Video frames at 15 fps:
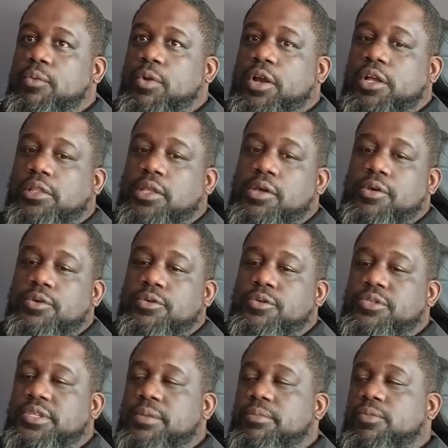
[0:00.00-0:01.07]
We're
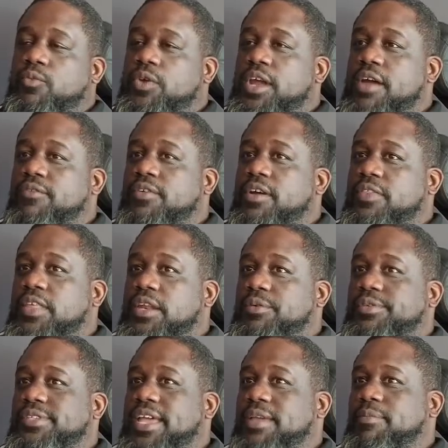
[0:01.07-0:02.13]
closed, whatever. And then it
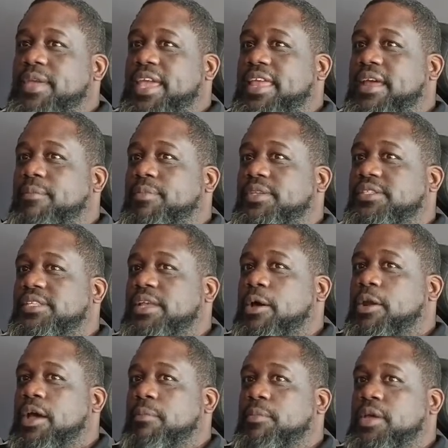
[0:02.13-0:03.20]
was like, man, I'm missing
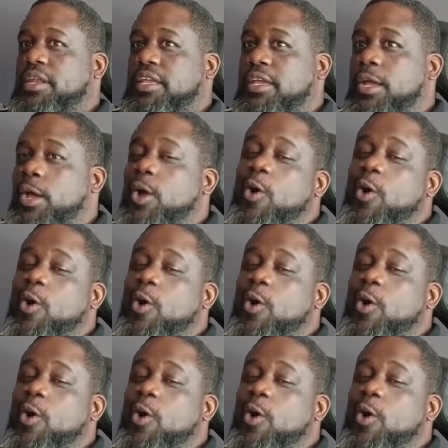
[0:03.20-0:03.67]
out on money.